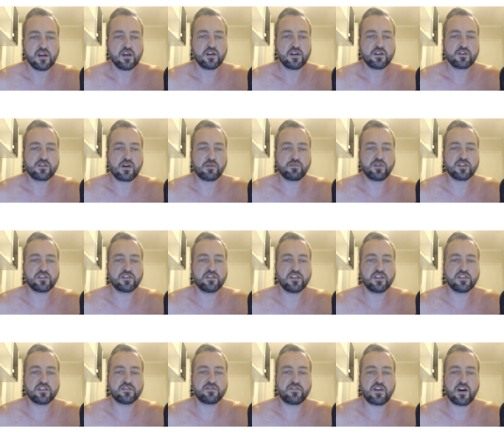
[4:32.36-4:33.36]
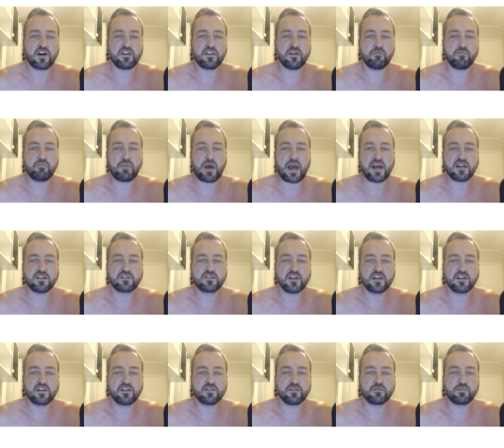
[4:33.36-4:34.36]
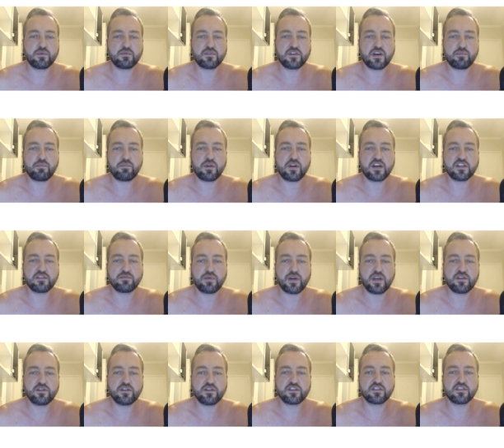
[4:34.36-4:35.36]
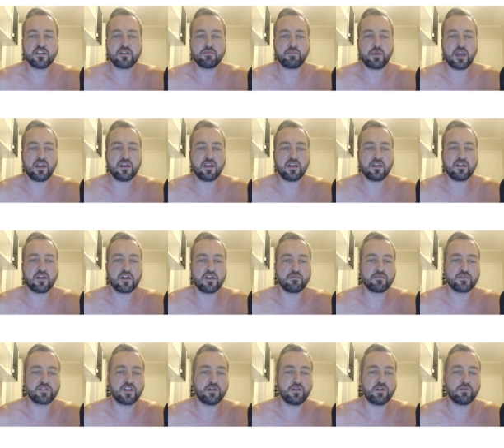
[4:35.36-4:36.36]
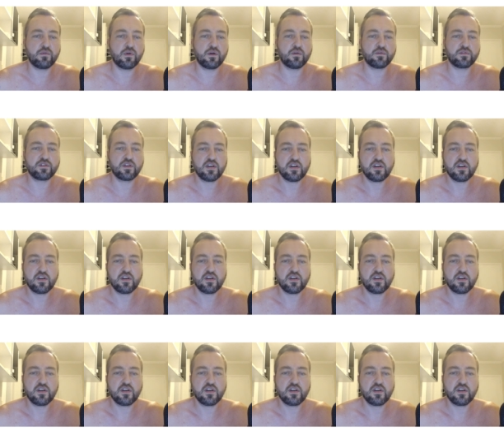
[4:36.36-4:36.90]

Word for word: Trump just needs to fire the bat signal, deputize patriots, and then pain comes, he wrote,